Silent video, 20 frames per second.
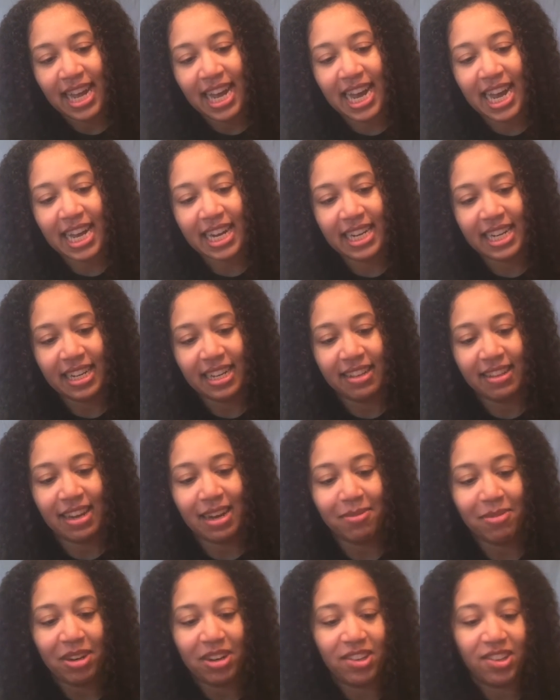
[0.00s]
Add it, and
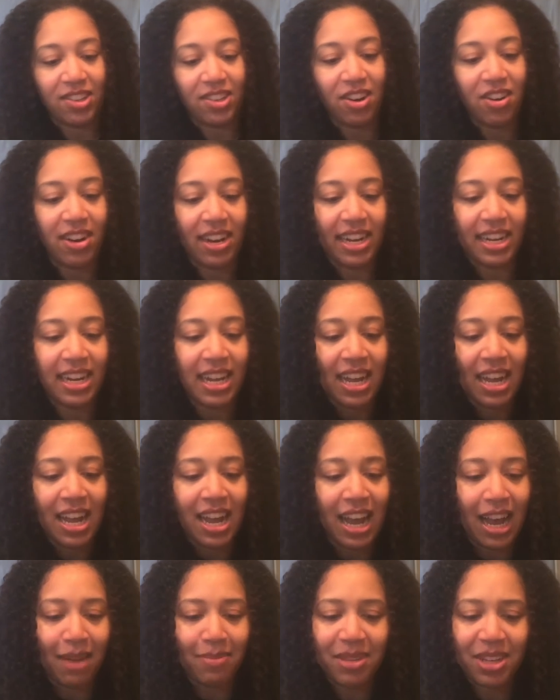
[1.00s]
then I'm going to stir it.
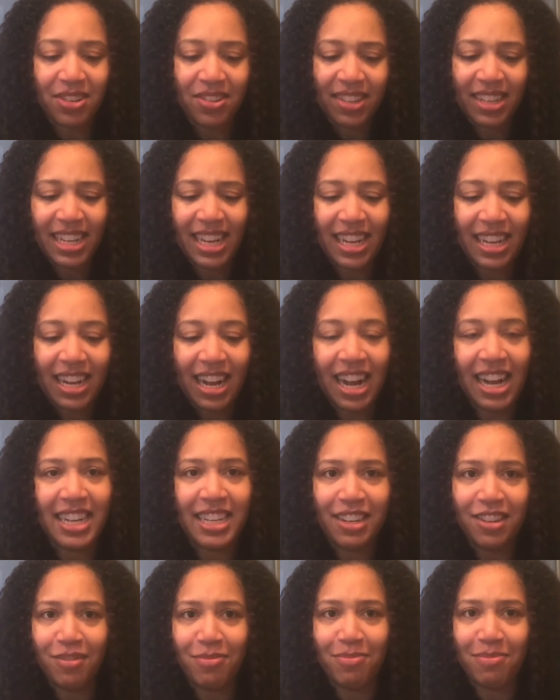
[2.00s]
I'm using a
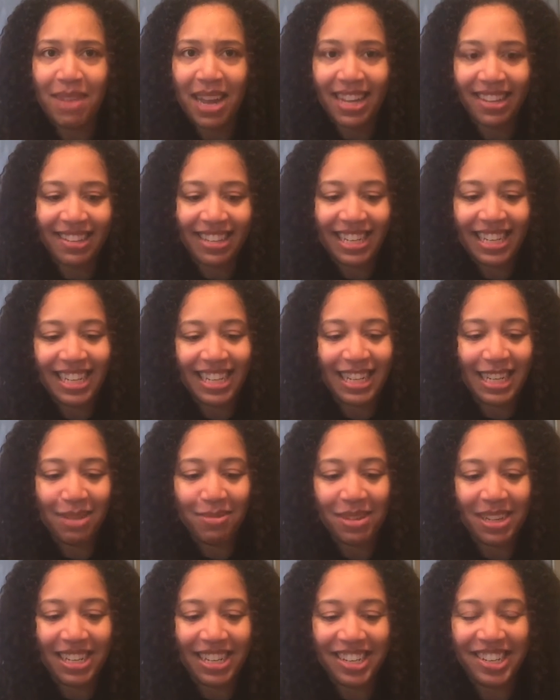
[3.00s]
kind of messy
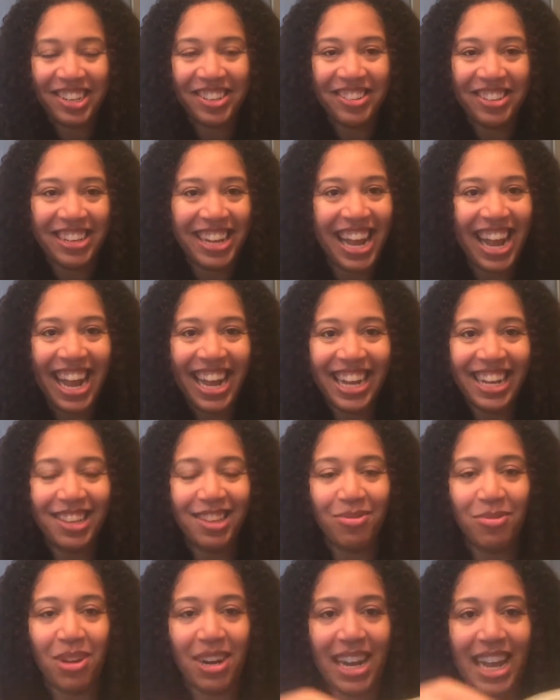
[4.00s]
deep conditioner today.
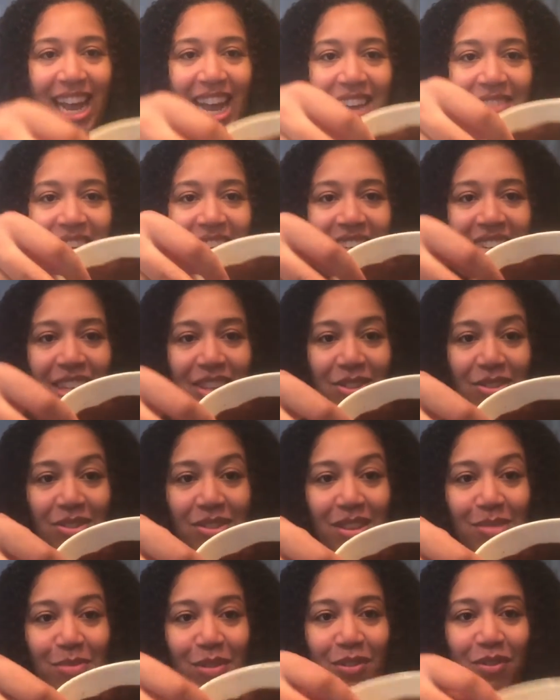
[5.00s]
It's one I haven't
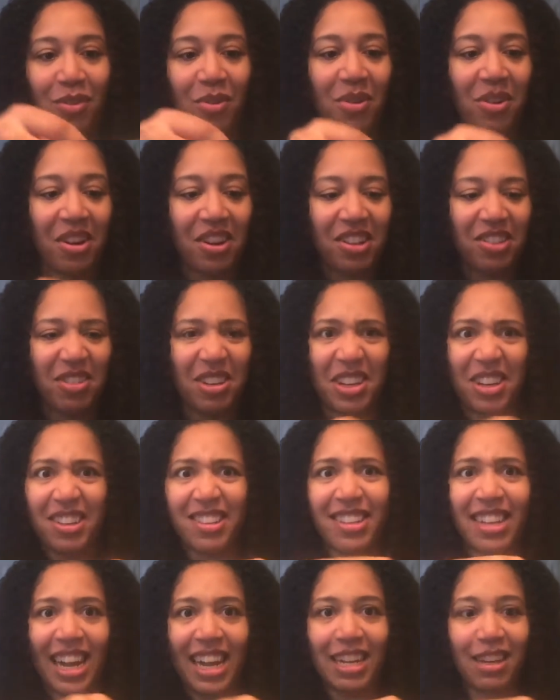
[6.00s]
used before, so it
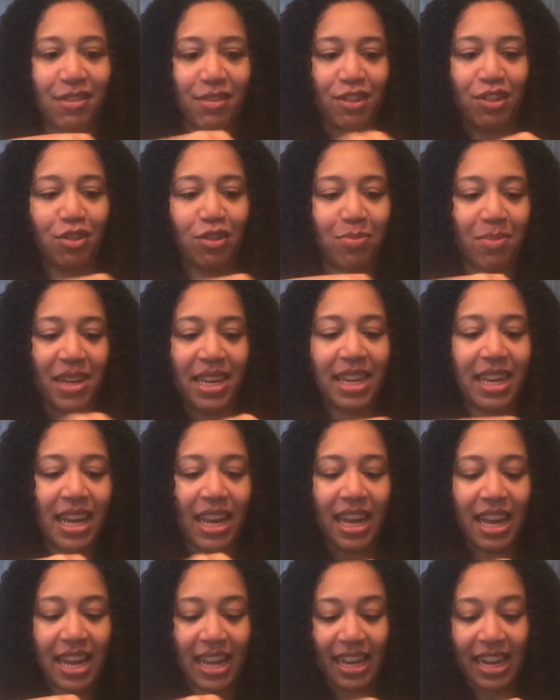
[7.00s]
looks kind of soupy,
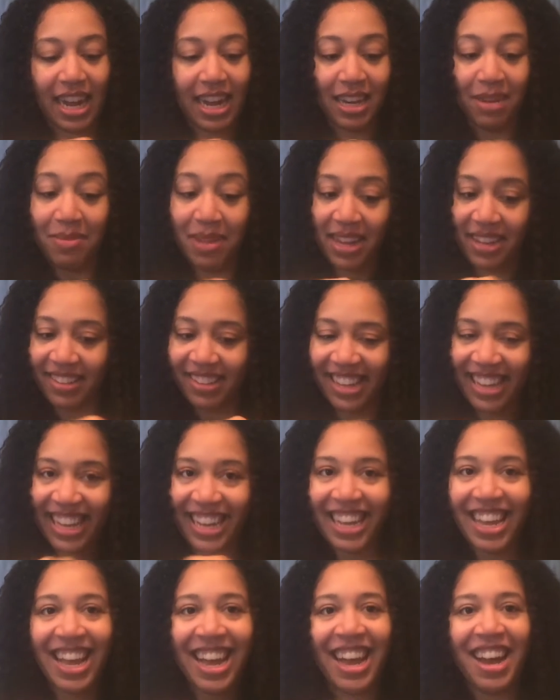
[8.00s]
kind of
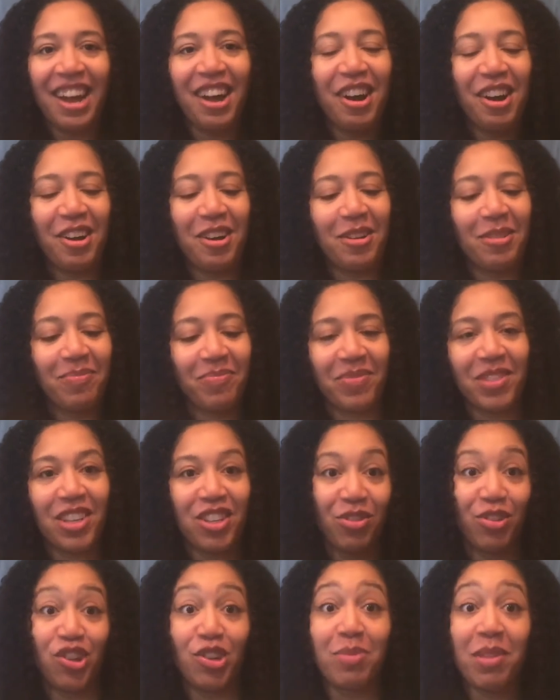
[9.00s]
messy,
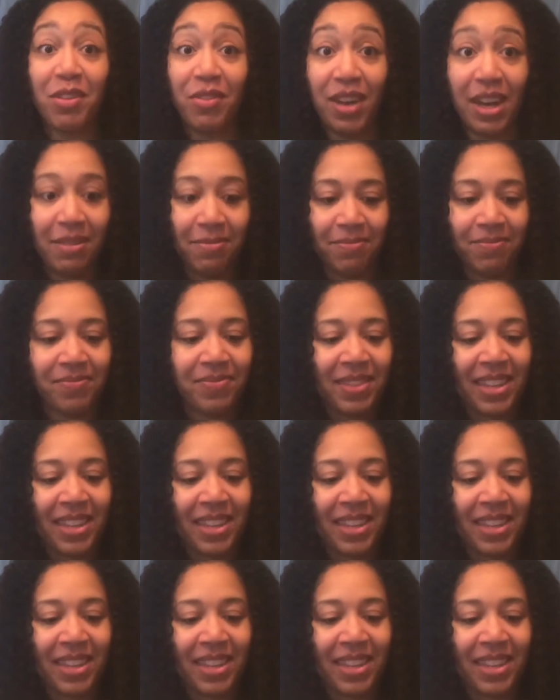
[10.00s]
so it should be fun.